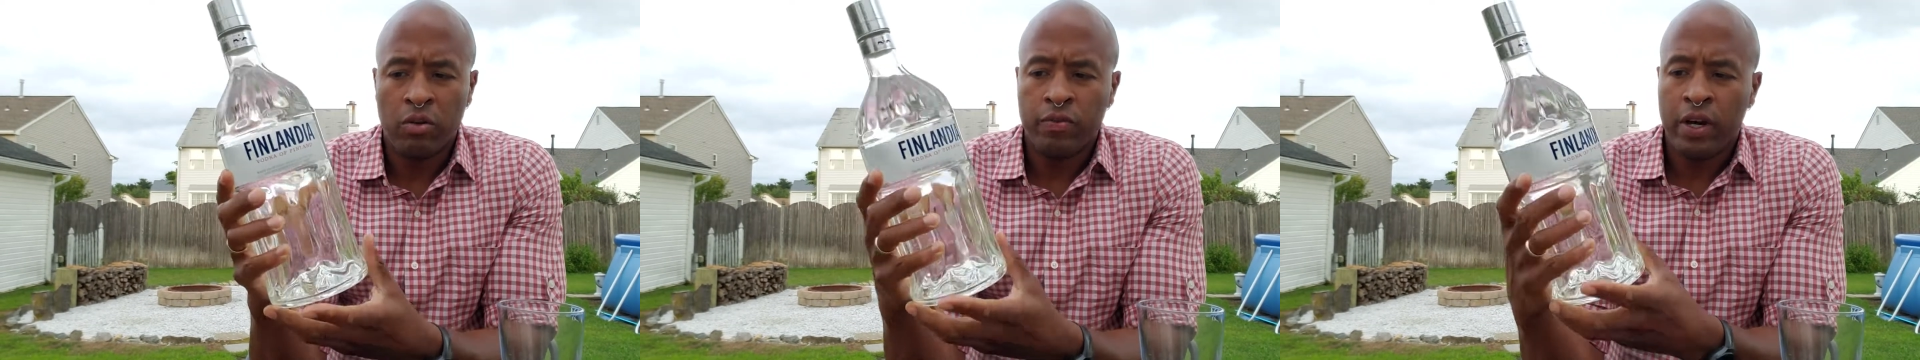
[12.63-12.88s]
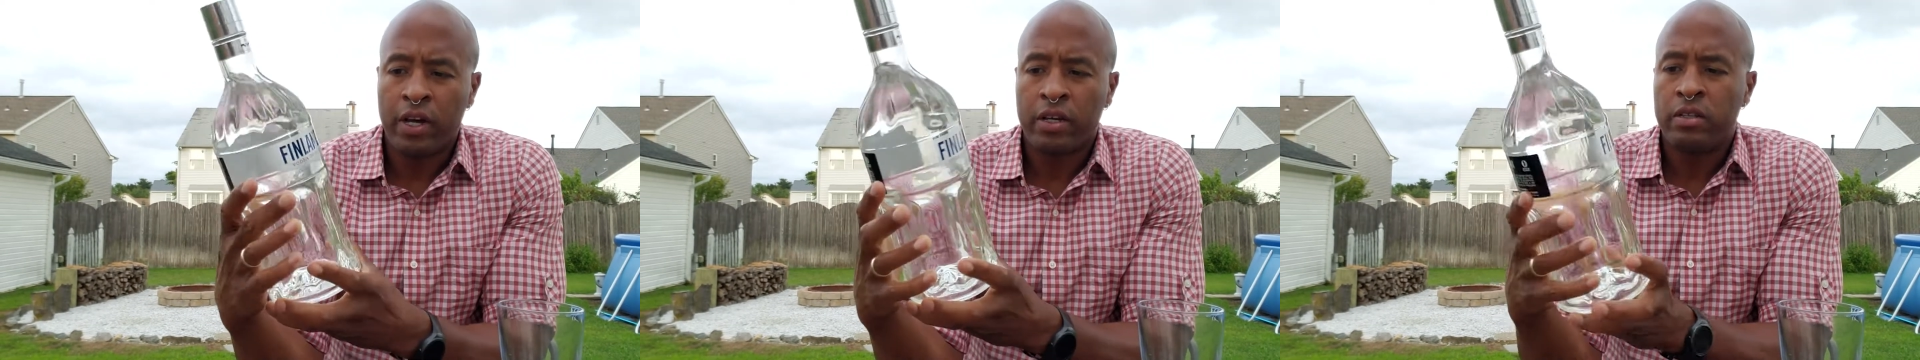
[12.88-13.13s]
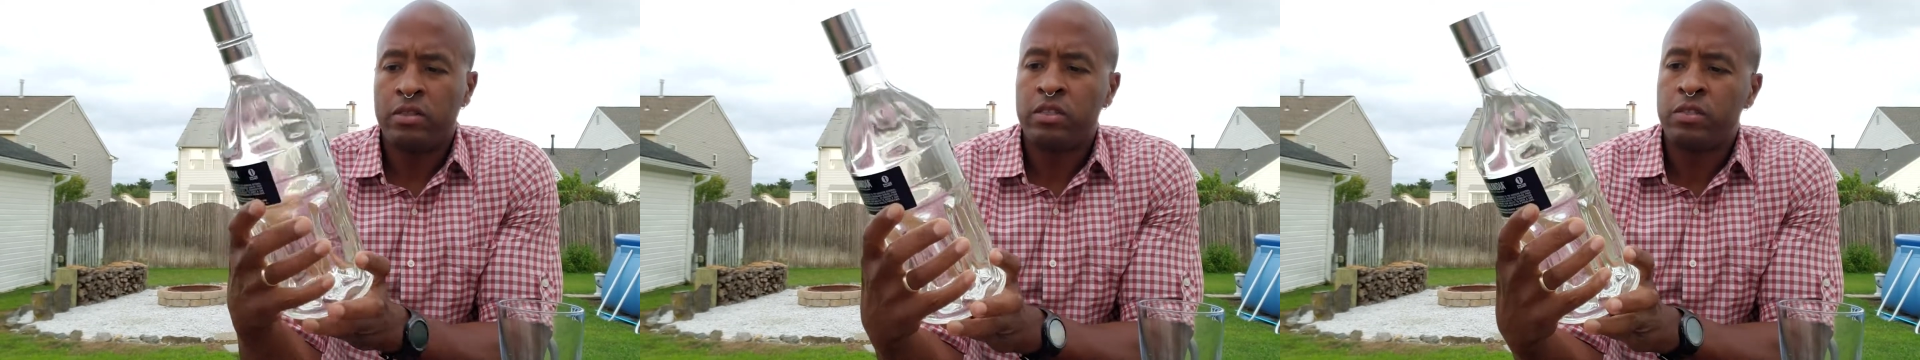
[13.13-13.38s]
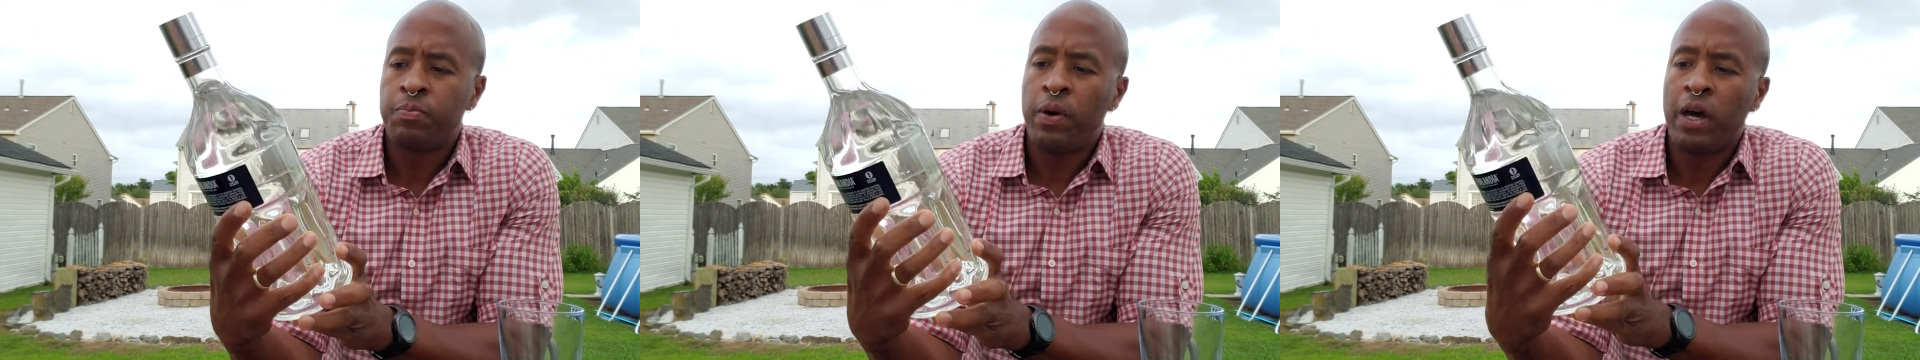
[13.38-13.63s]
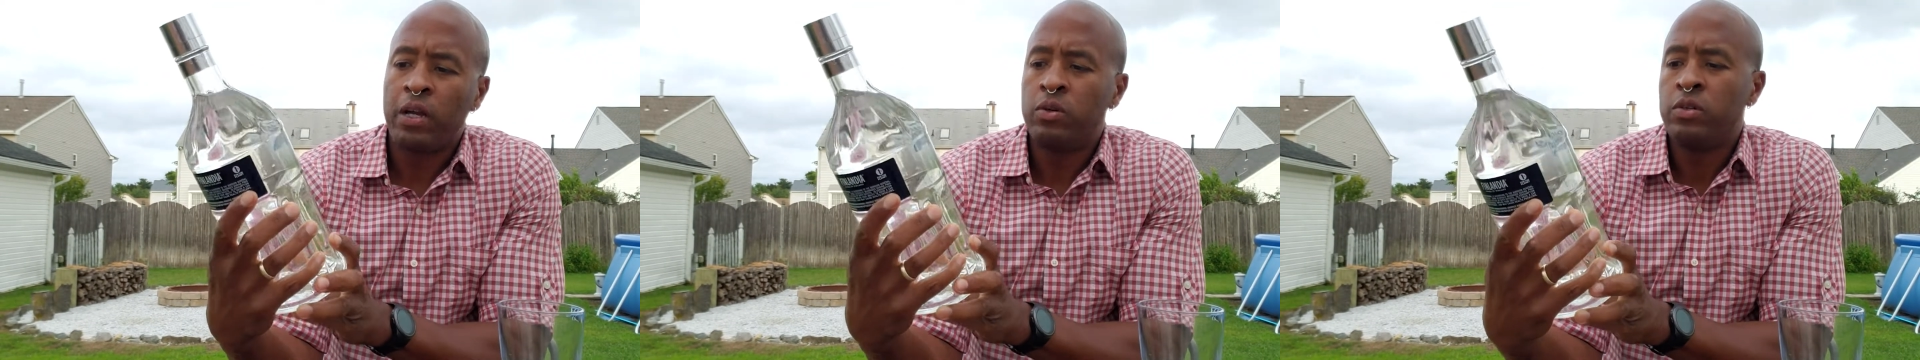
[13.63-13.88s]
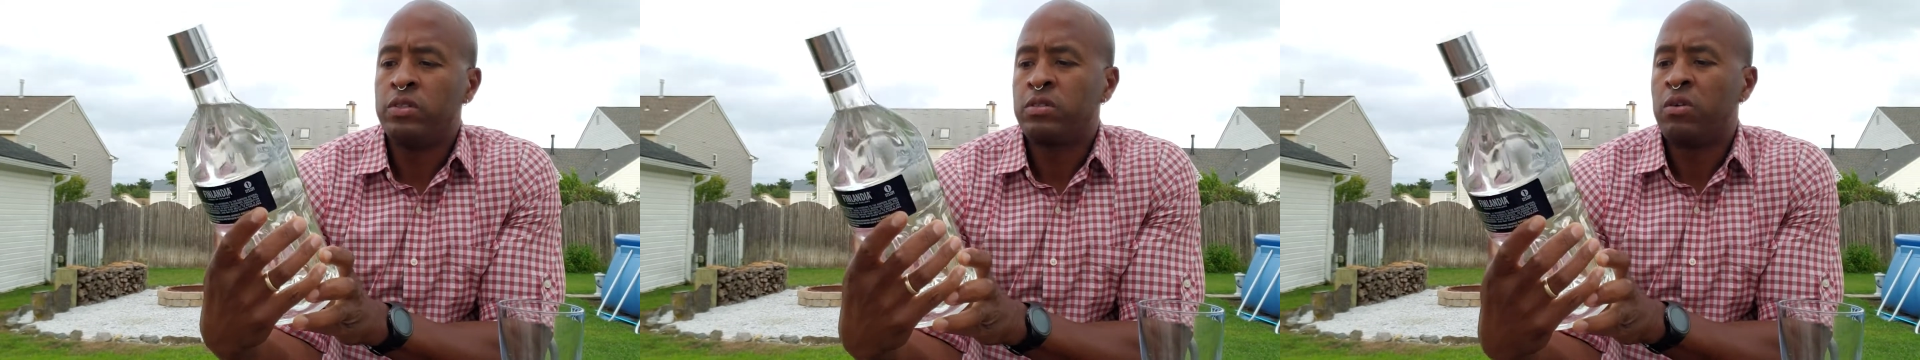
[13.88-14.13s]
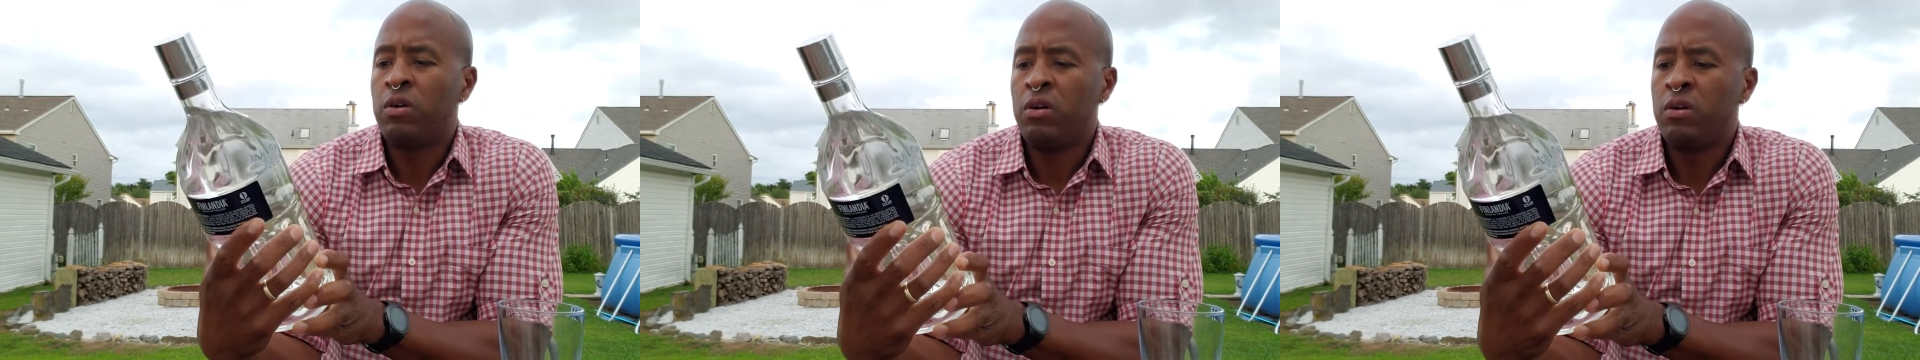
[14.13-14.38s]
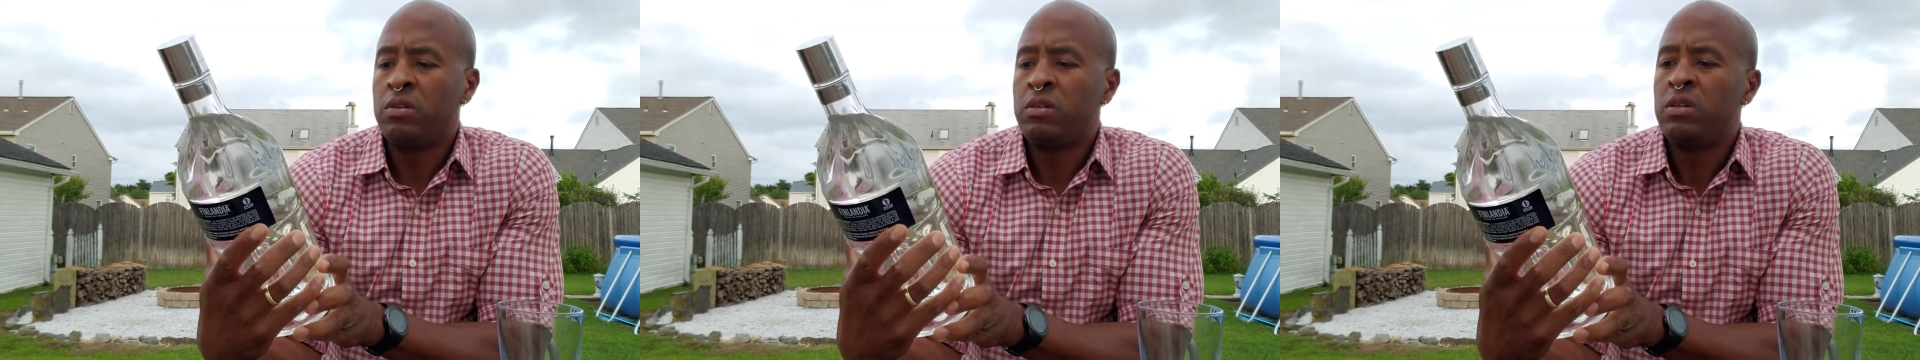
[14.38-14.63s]
of vodka. This bottle is
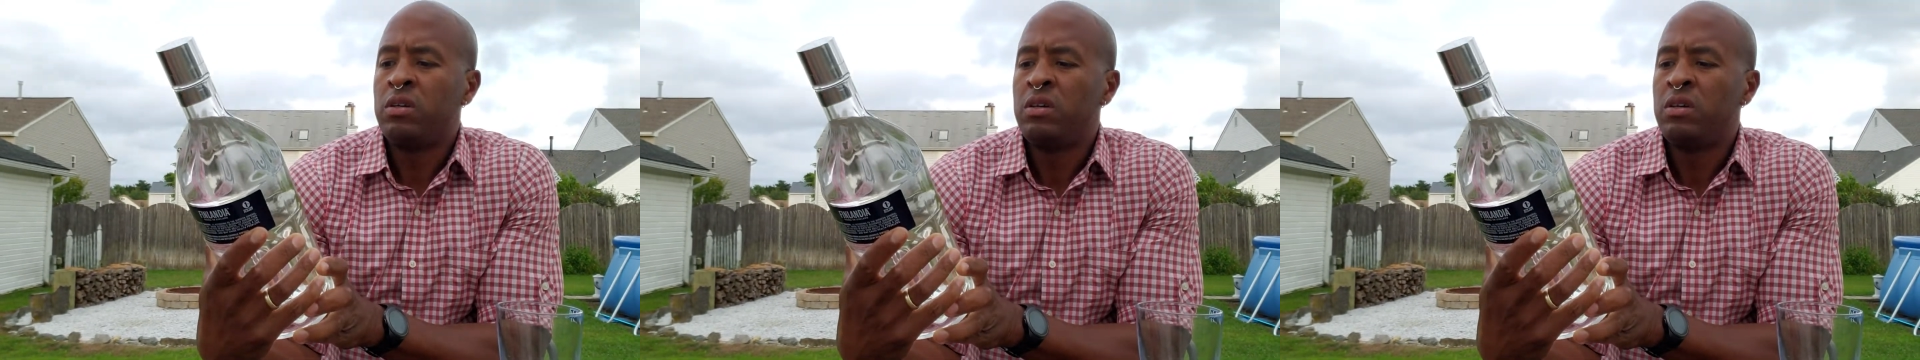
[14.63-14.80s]
called